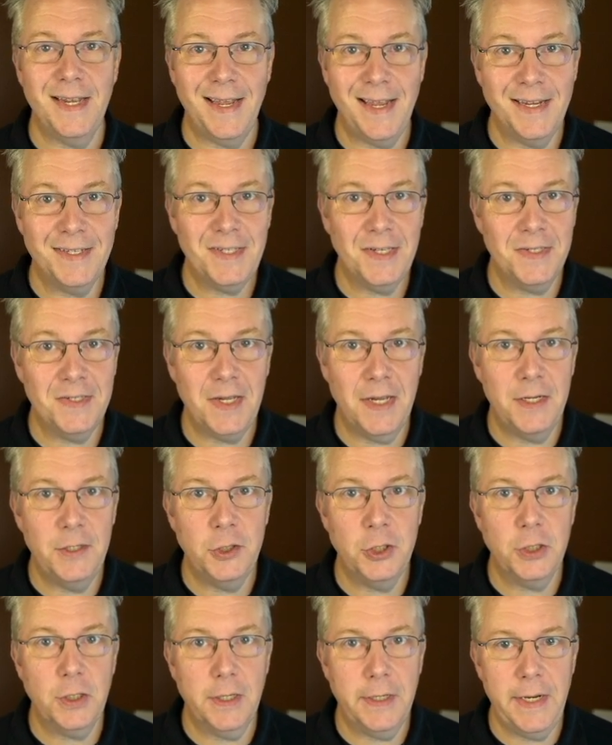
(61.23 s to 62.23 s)
S S
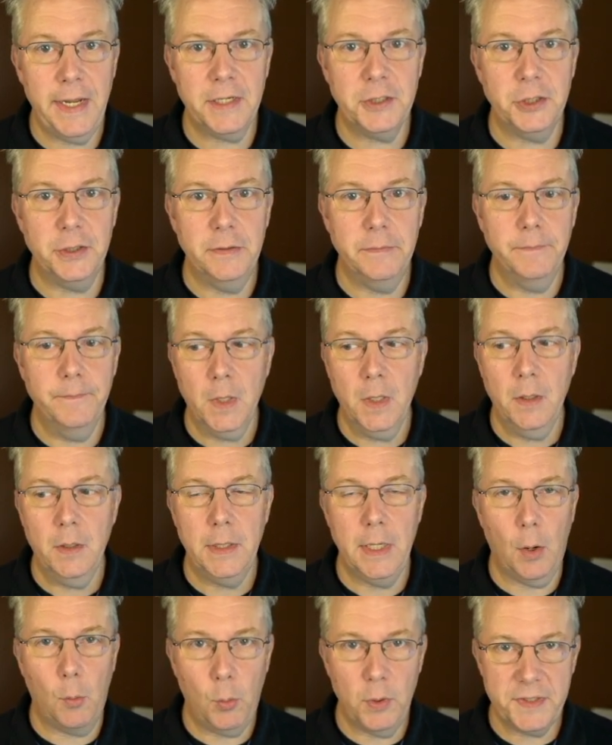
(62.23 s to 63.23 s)
H connection.
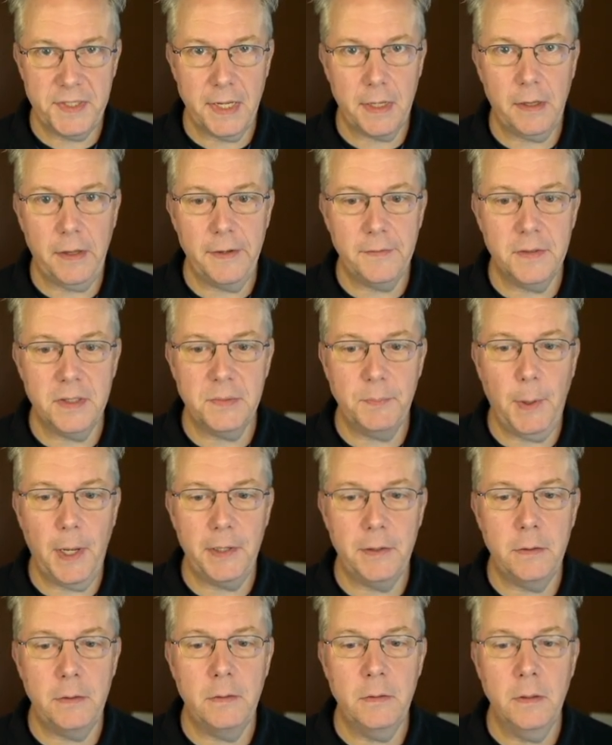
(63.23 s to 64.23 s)
Now, once I click this
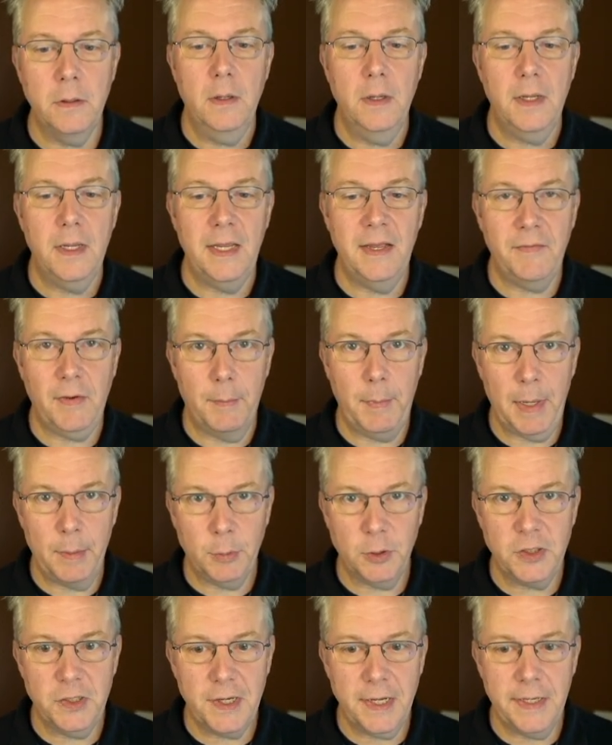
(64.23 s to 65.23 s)
button, if I'm able
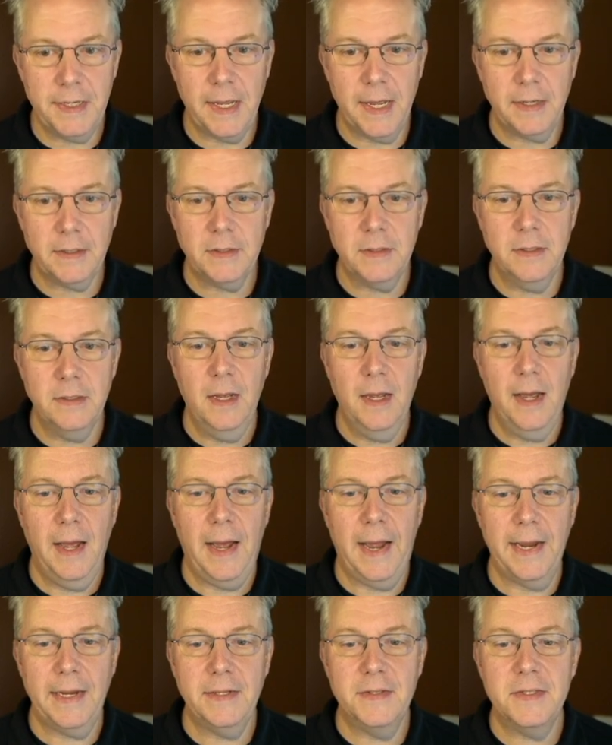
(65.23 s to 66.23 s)
to connect,
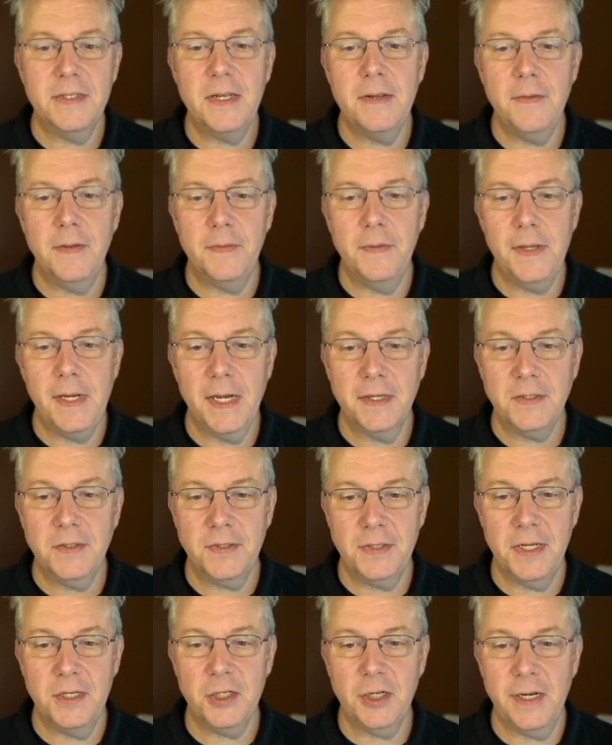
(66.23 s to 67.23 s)
I can see that the S S
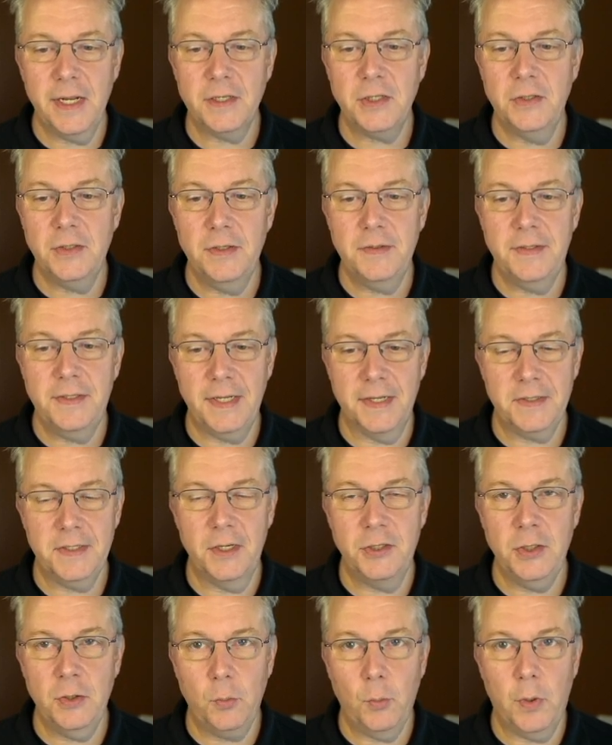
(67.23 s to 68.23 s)
H connection to the test
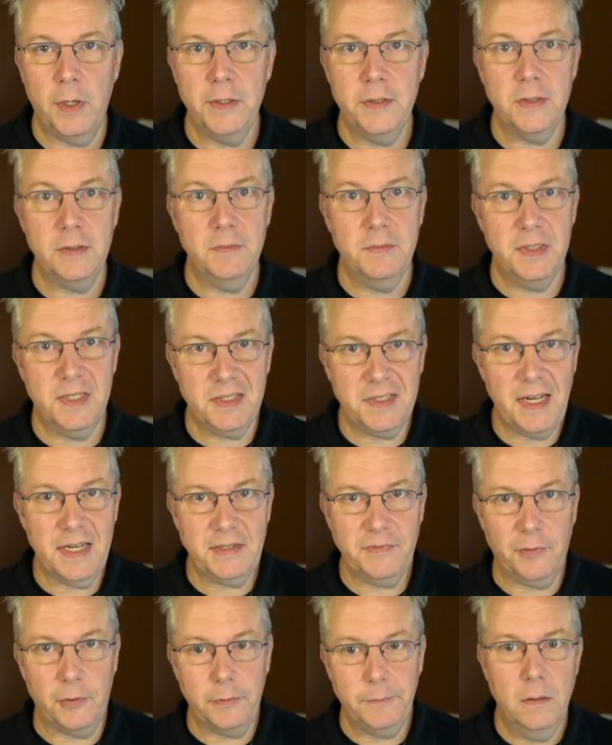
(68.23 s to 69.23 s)
agent was
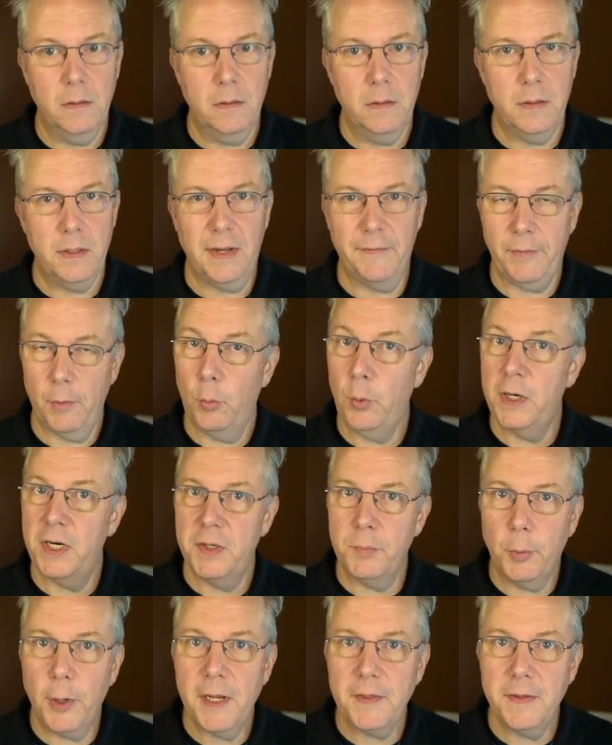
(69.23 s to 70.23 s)
successful. Now, if I wanted to
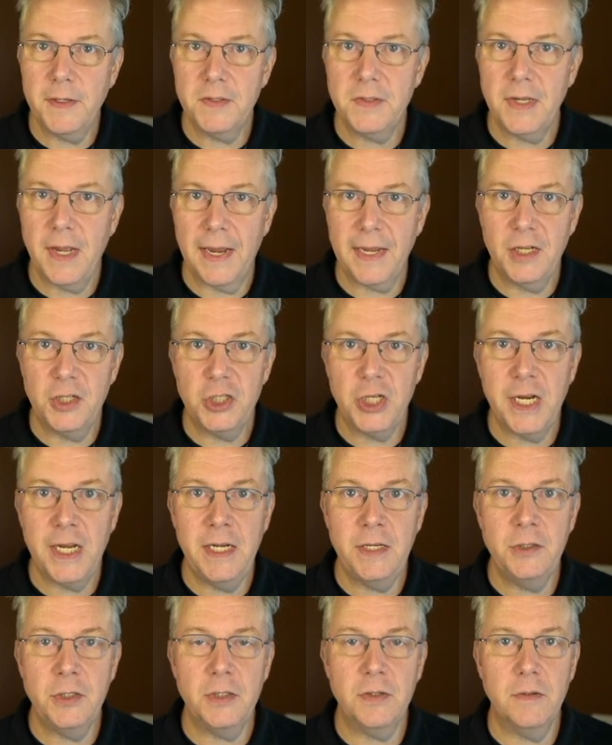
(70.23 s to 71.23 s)
break this, I could
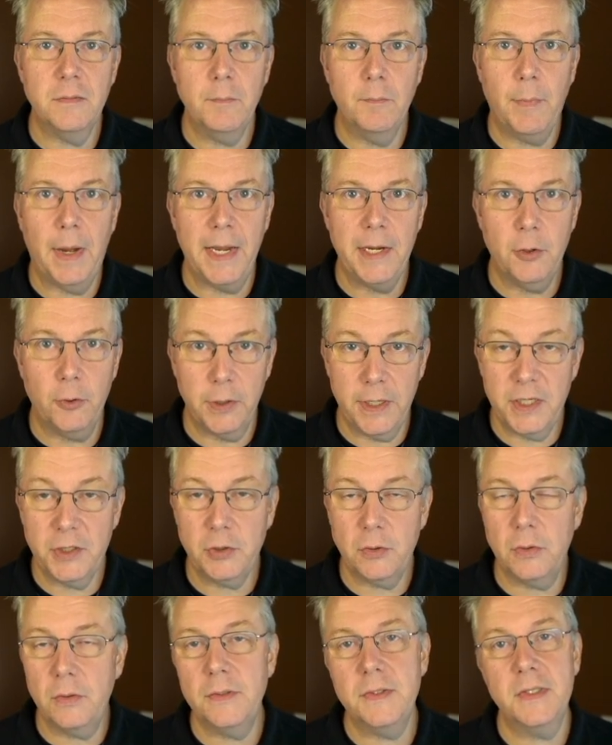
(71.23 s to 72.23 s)
change my
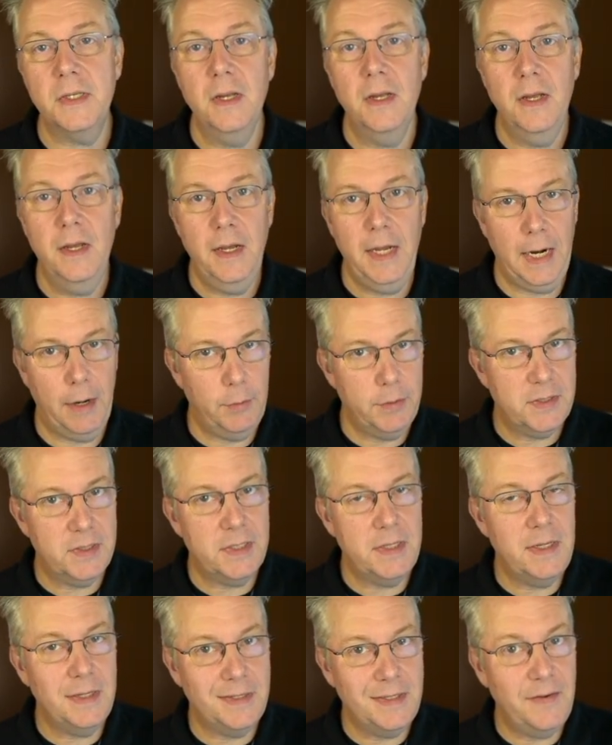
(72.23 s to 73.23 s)
credentials, and I would
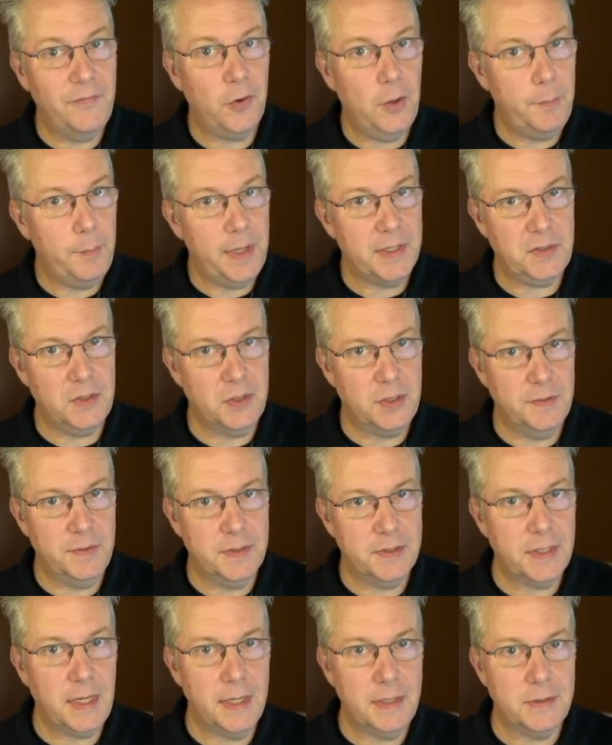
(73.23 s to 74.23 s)
see a different message in this
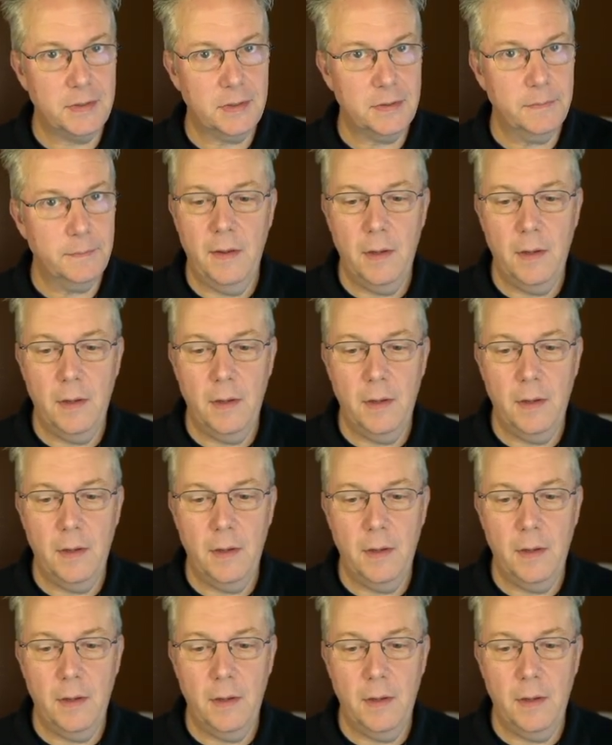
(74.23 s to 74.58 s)
case.